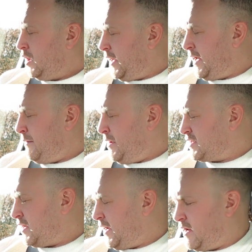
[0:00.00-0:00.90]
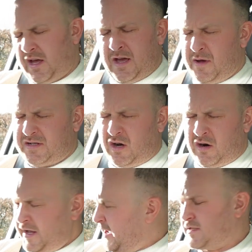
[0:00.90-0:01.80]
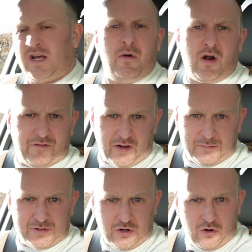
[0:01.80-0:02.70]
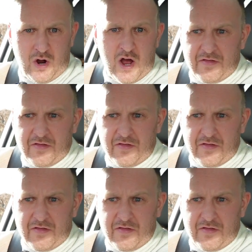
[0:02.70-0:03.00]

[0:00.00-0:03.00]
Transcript: vibes, you know.